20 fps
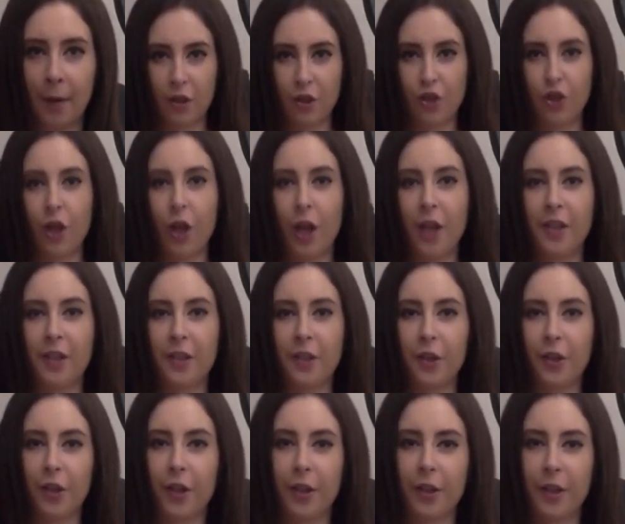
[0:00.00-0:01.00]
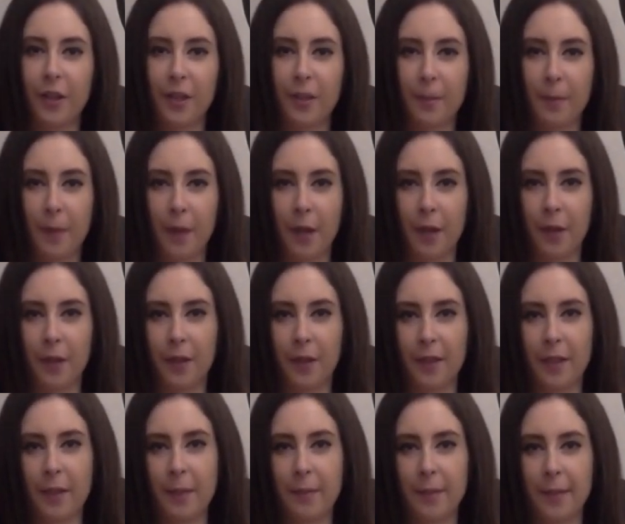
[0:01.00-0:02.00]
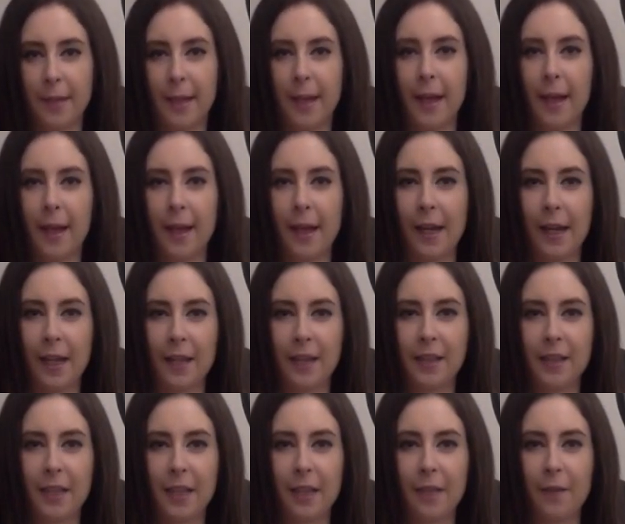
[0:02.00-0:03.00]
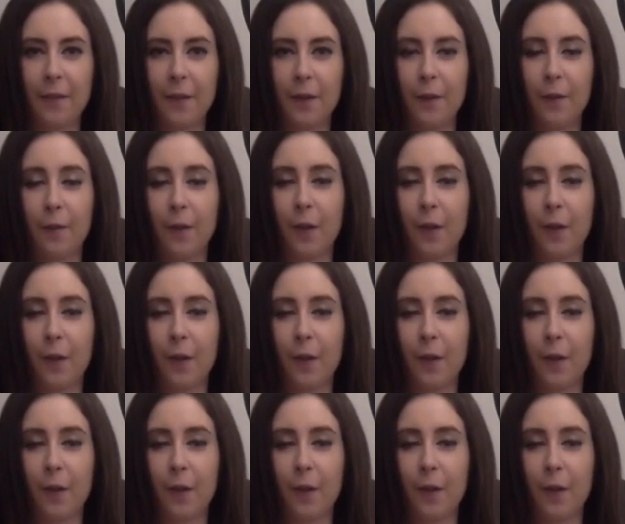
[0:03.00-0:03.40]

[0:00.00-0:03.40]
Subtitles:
Just during this month, it seems that Antifa,